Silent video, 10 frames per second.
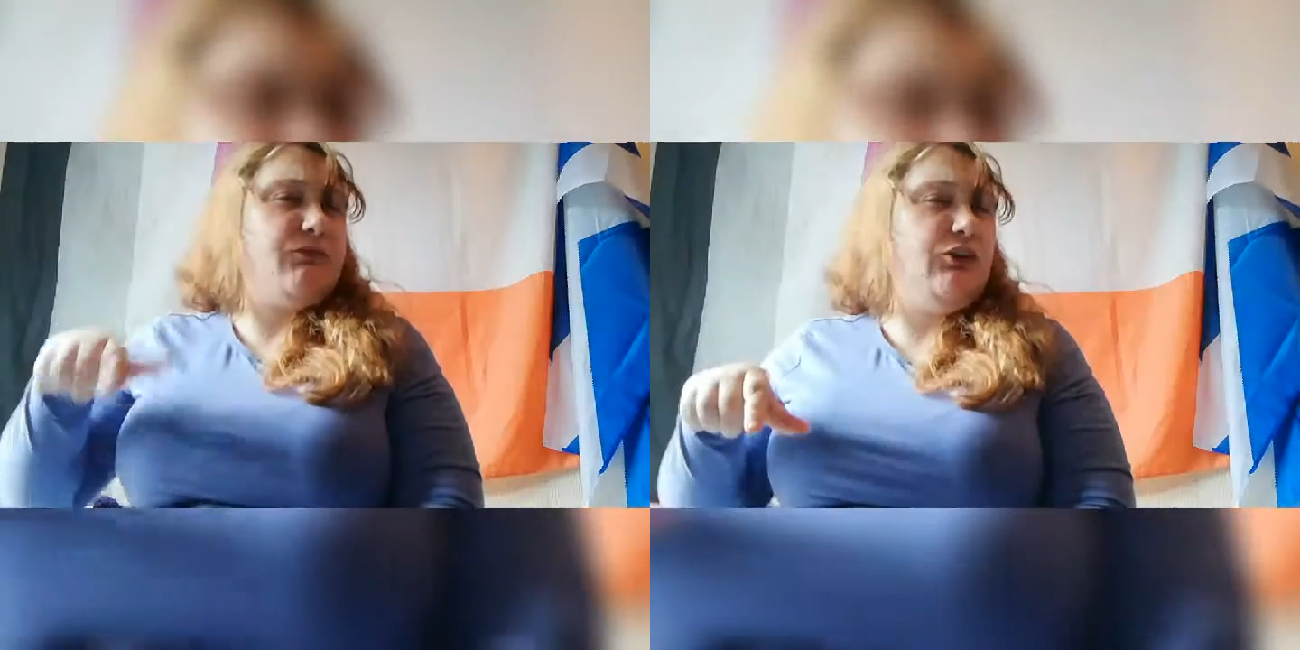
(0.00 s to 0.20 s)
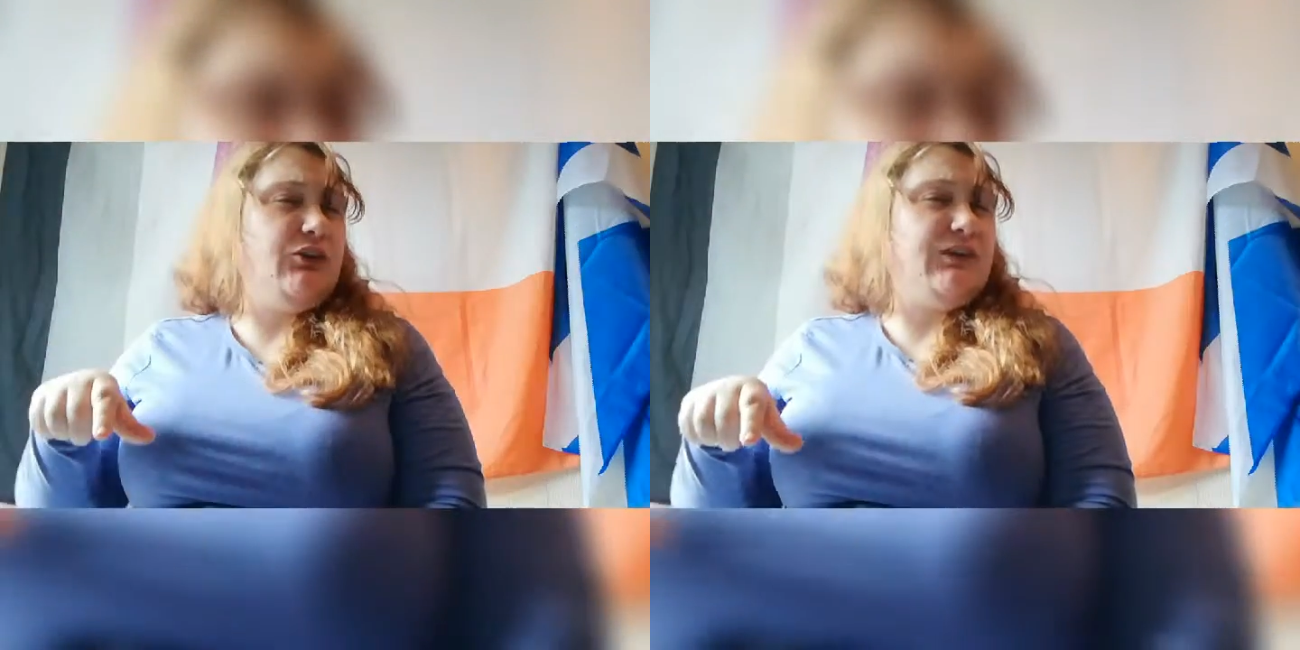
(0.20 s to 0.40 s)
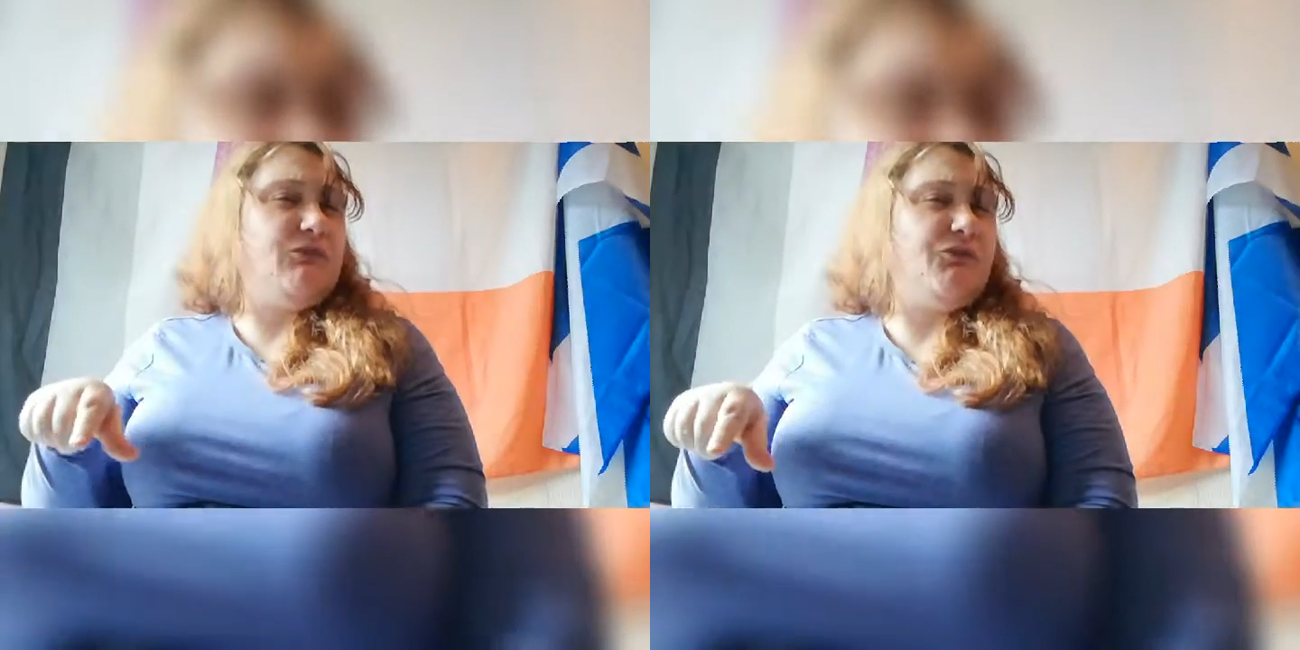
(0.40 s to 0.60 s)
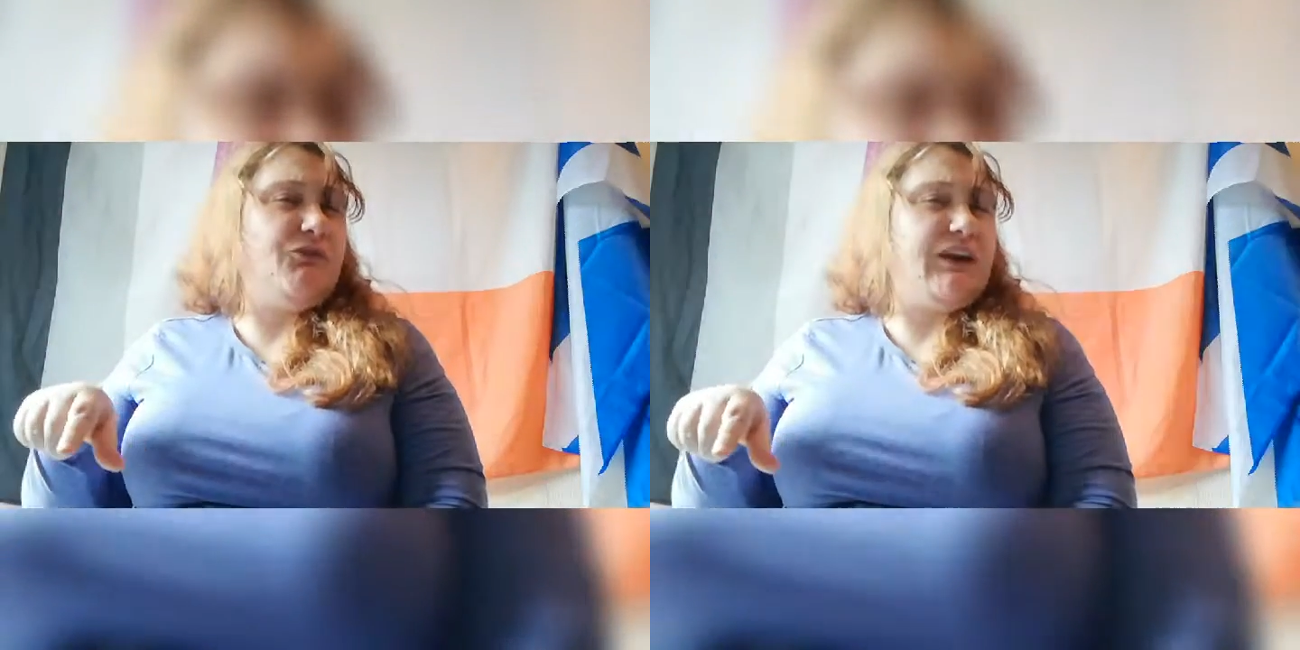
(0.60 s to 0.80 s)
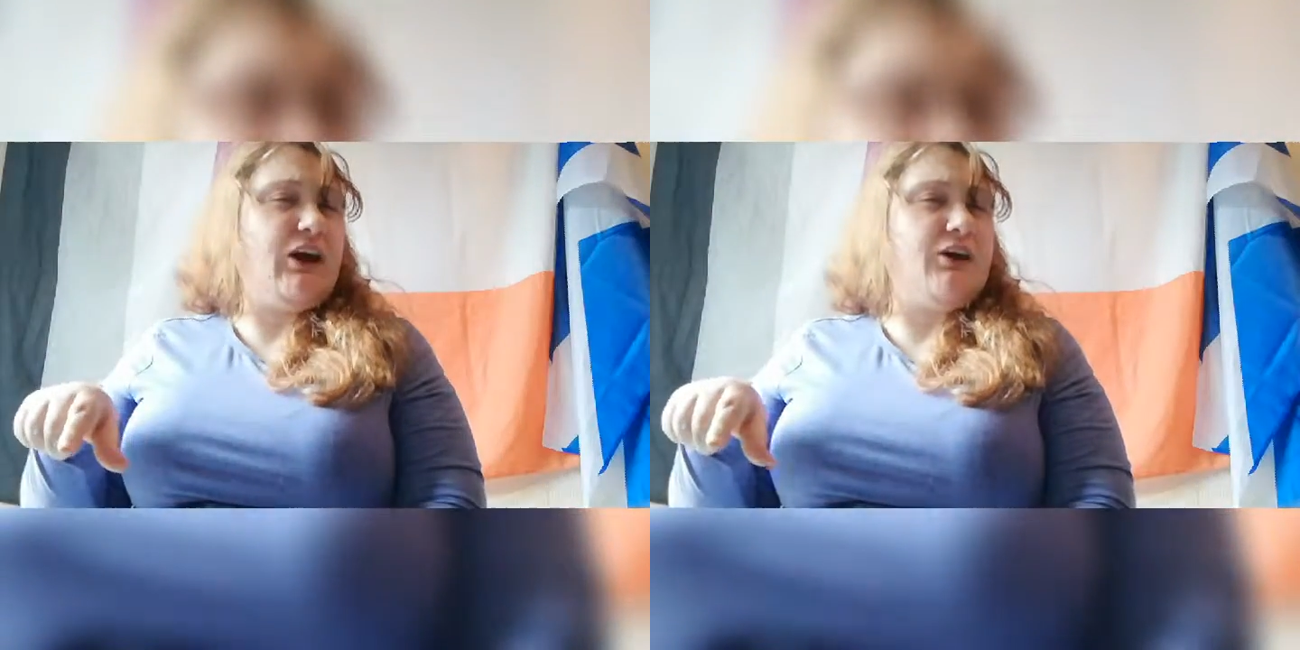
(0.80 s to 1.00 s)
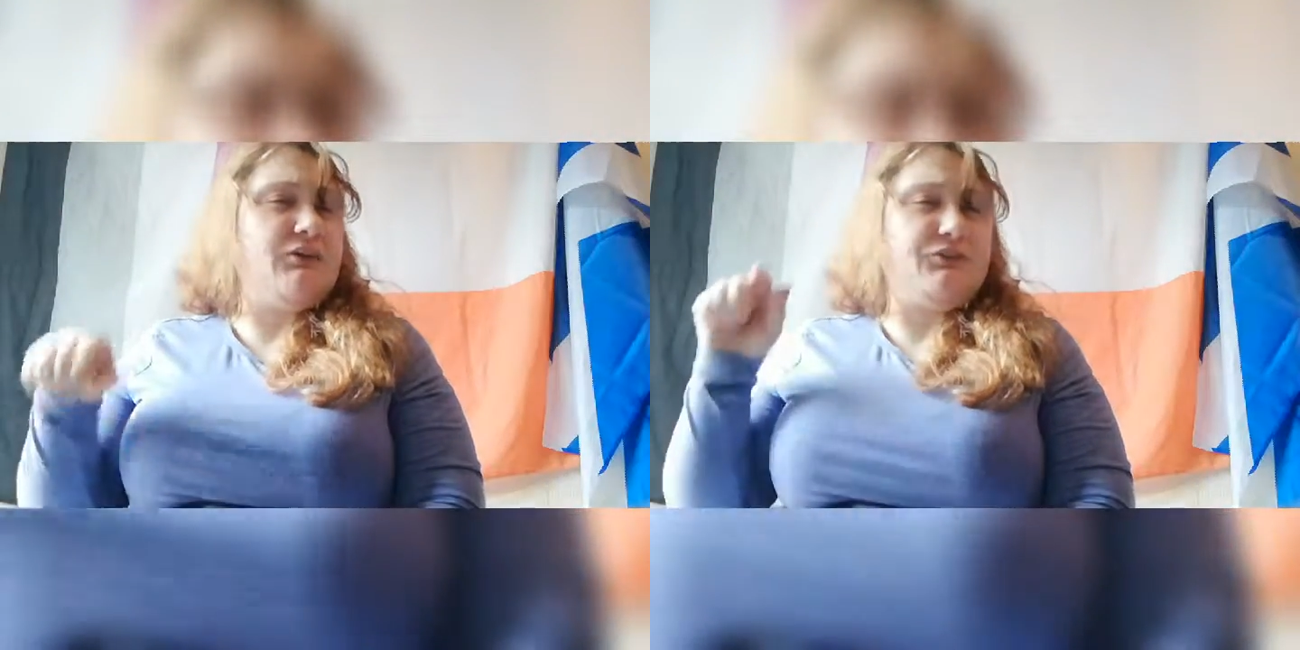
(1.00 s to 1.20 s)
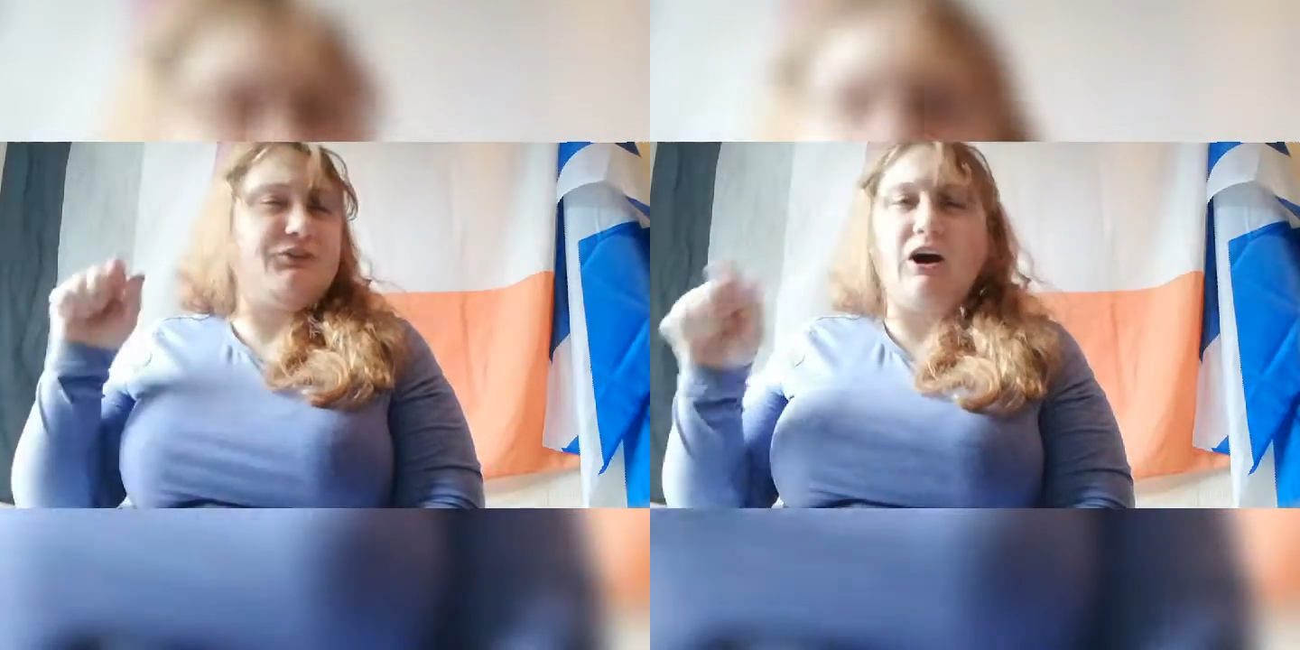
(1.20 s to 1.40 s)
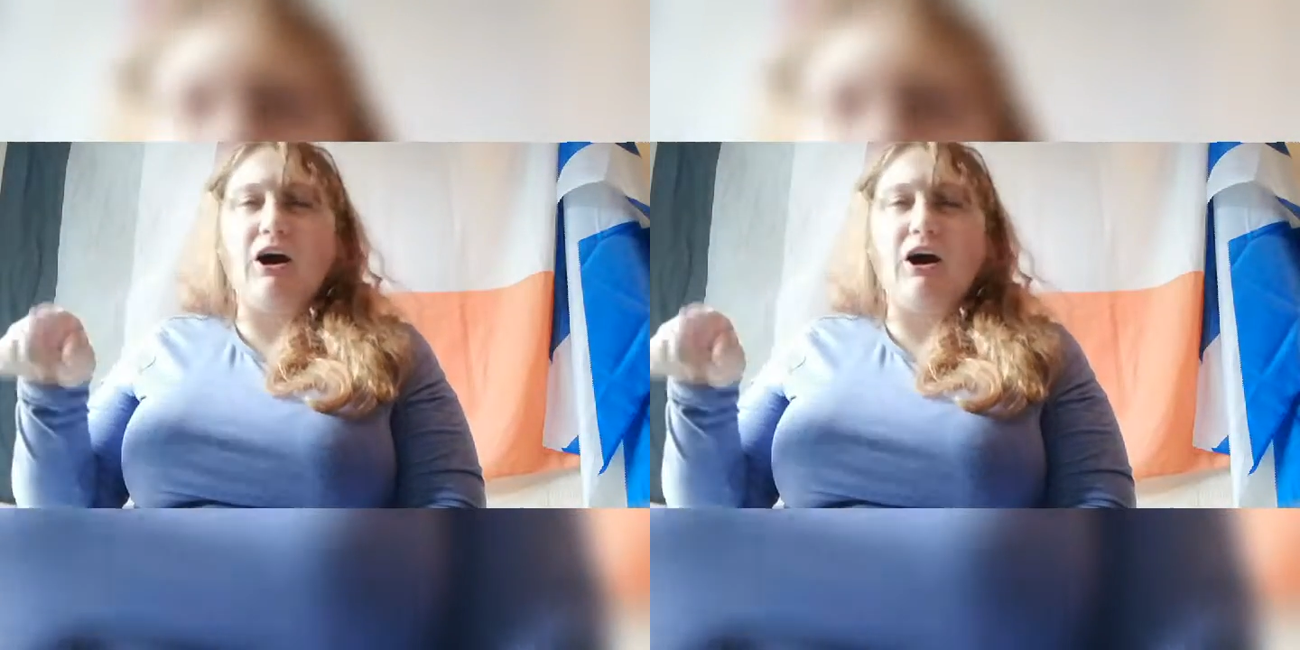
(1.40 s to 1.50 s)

for using the videos,